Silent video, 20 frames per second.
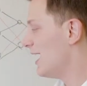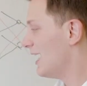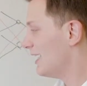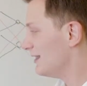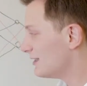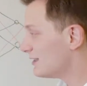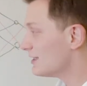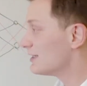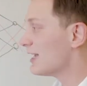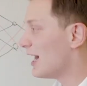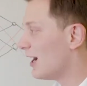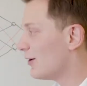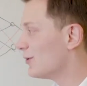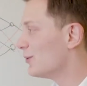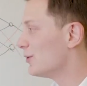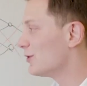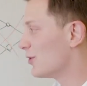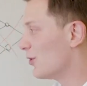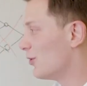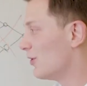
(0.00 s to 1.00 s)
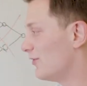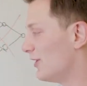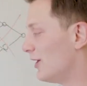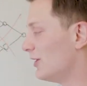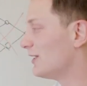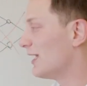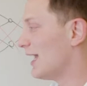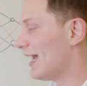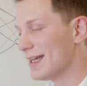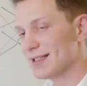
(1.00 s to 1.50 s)
And this is how you would go
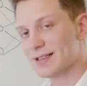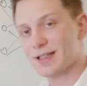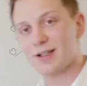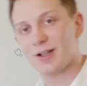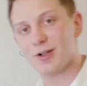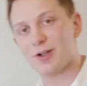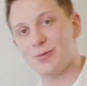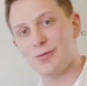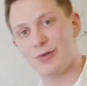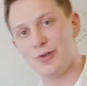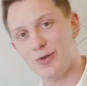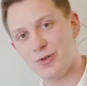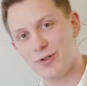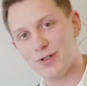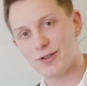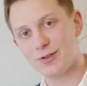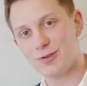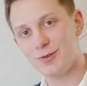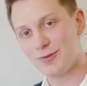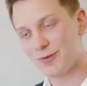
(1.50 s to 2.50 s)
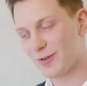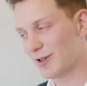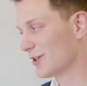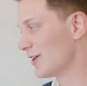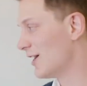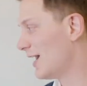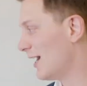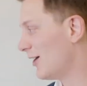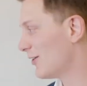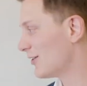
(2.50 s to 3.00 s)
around asking a computer to
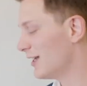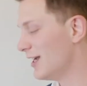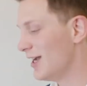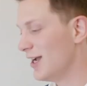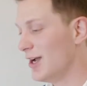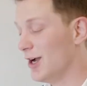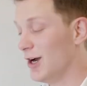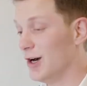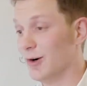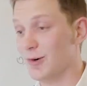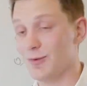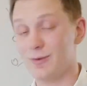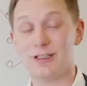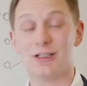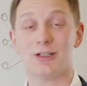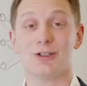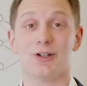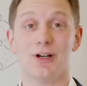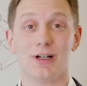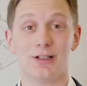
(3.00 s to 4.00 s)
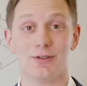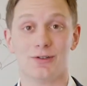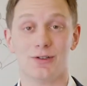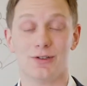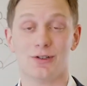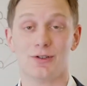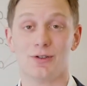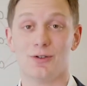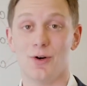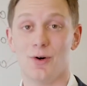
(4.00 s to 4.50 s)
figure out which
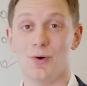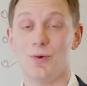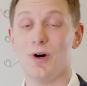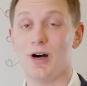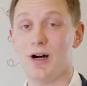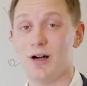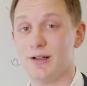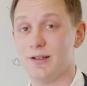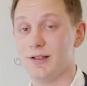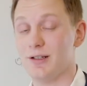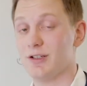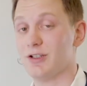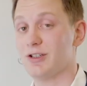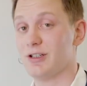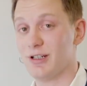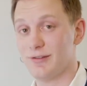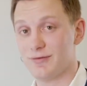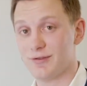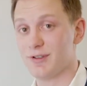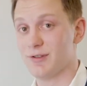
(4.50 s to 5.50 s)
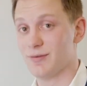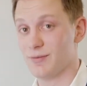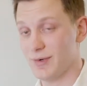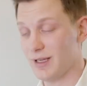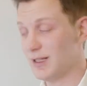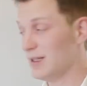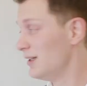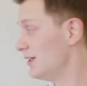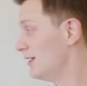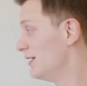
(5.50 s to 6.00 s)
doctors go on shifts
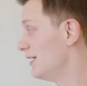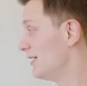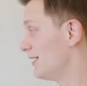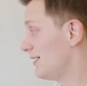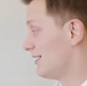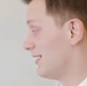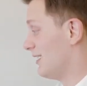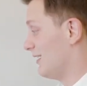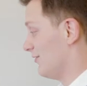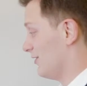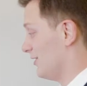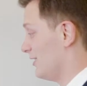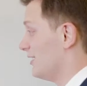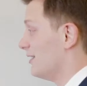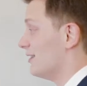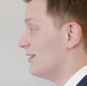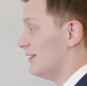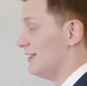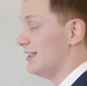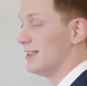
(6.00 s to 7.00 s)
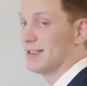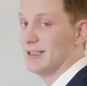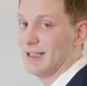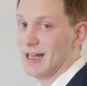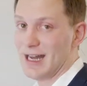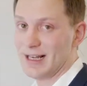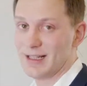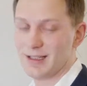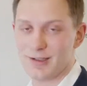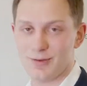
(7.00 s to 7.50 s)
when, given these
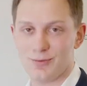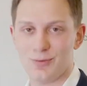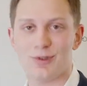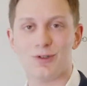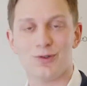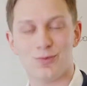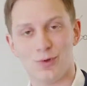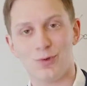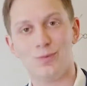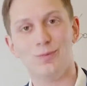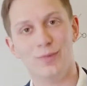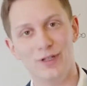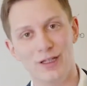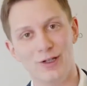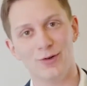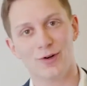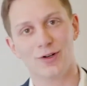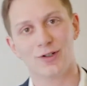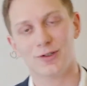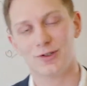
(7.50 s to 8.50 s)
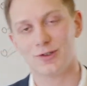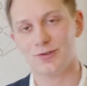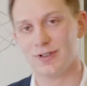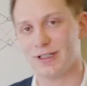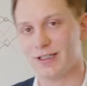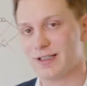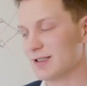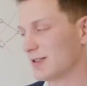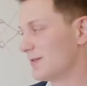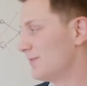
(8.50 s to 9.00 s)
lines, which would be your
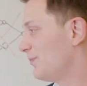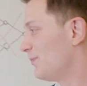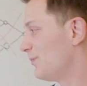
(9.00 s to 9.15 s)
constraints.